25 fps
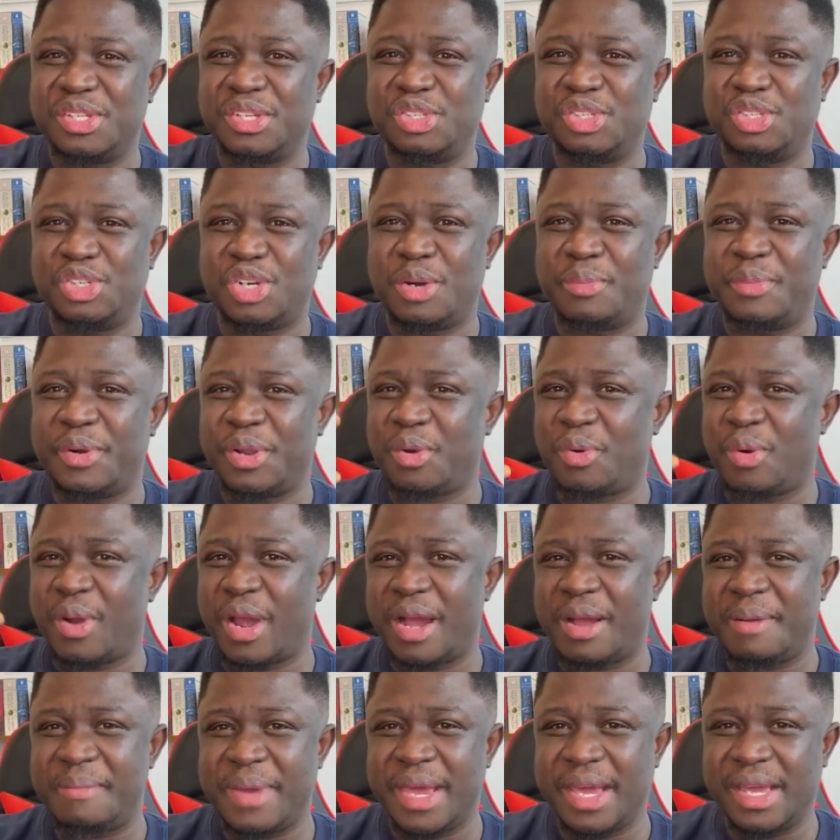tailoring to the
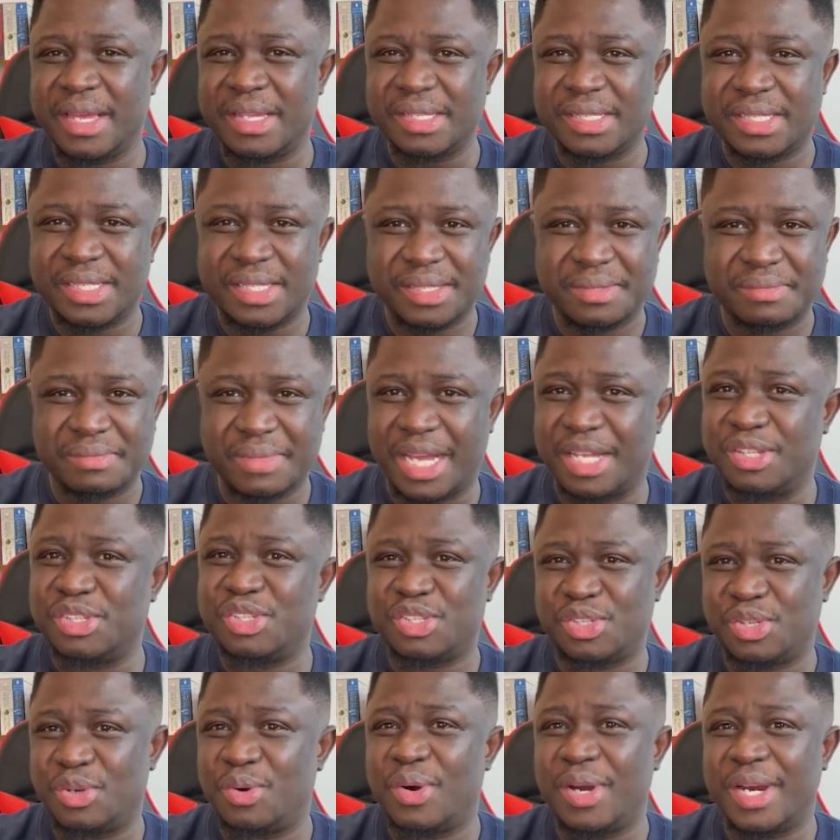job
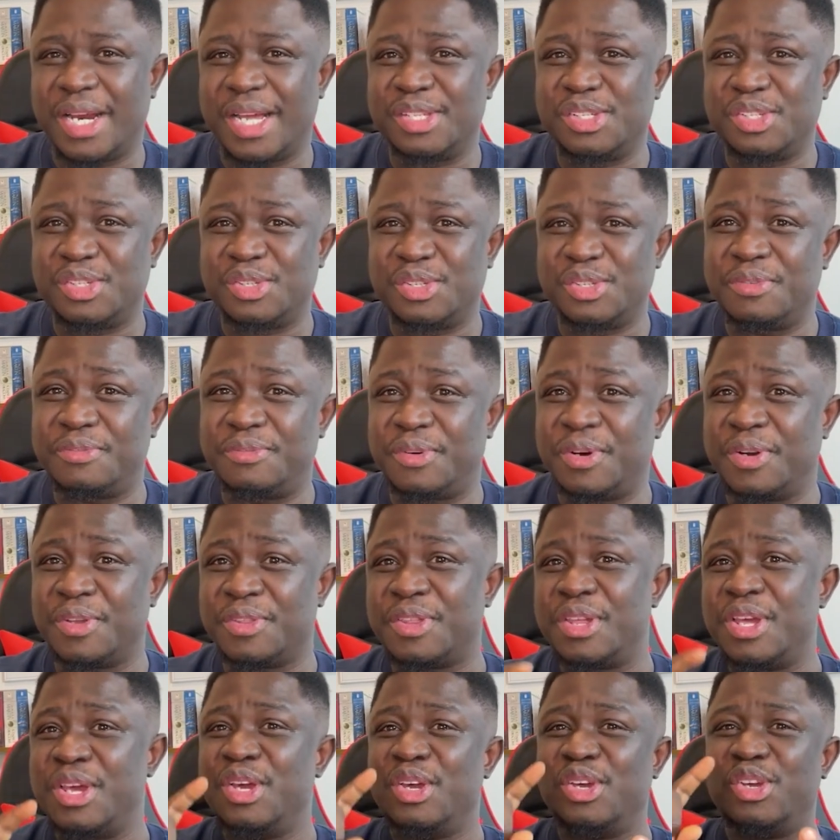requirements and so on and
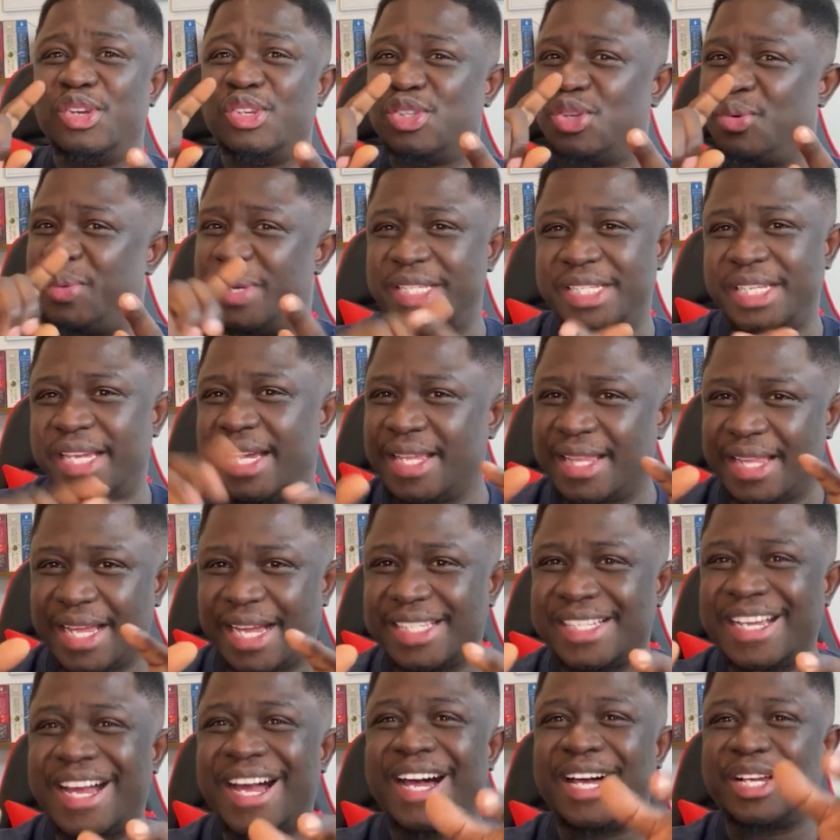so forth. So
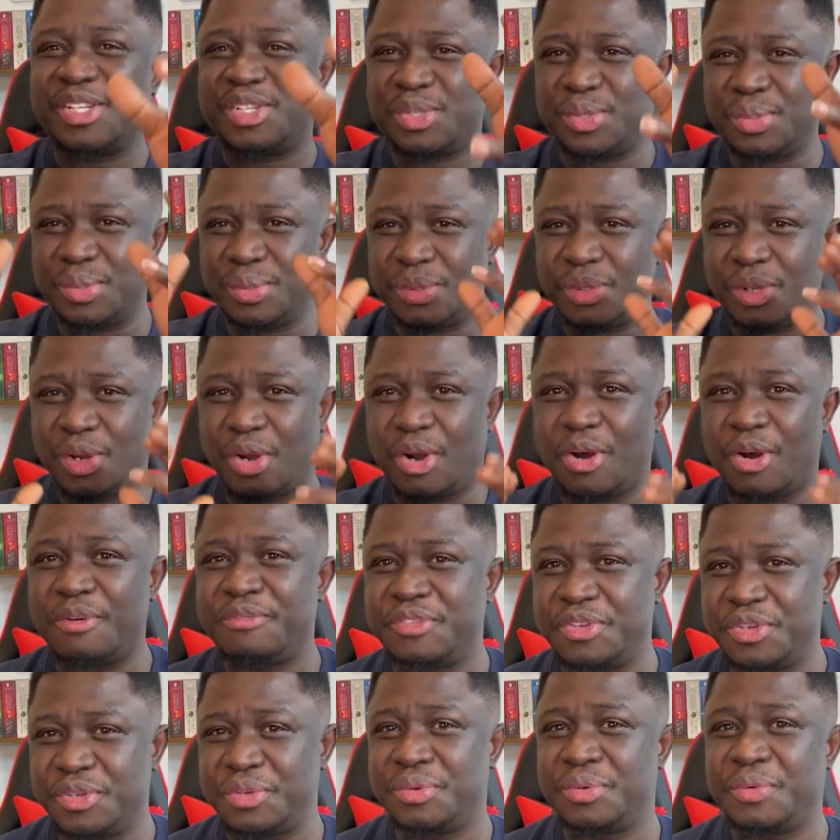we take that
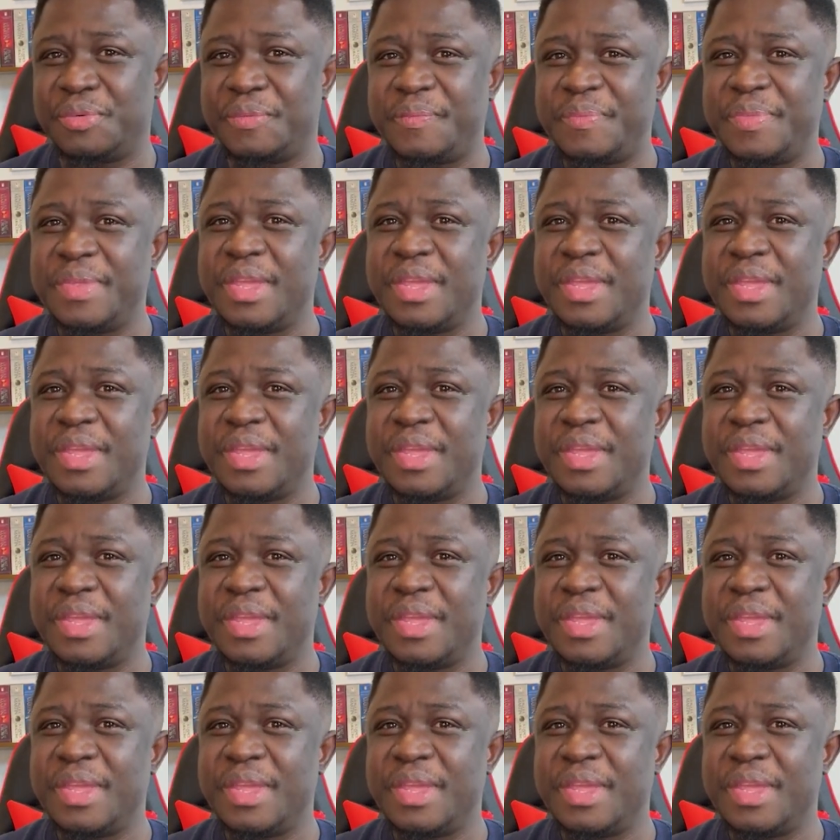hassle off